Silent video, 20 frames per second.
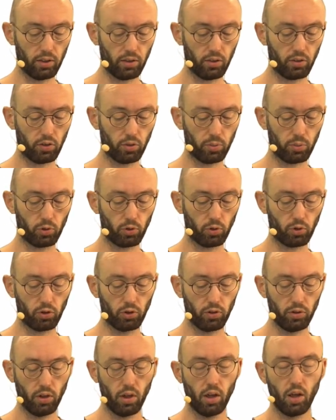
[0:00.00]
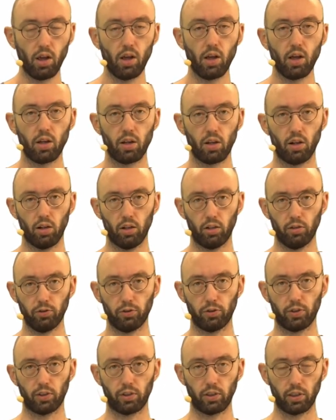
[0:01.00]
distribution
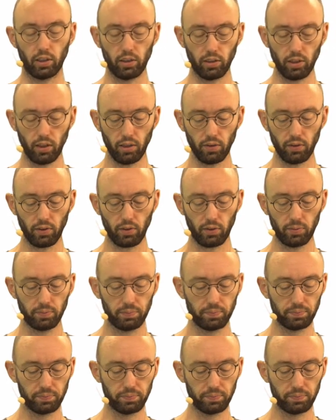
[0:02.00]
of the t-test.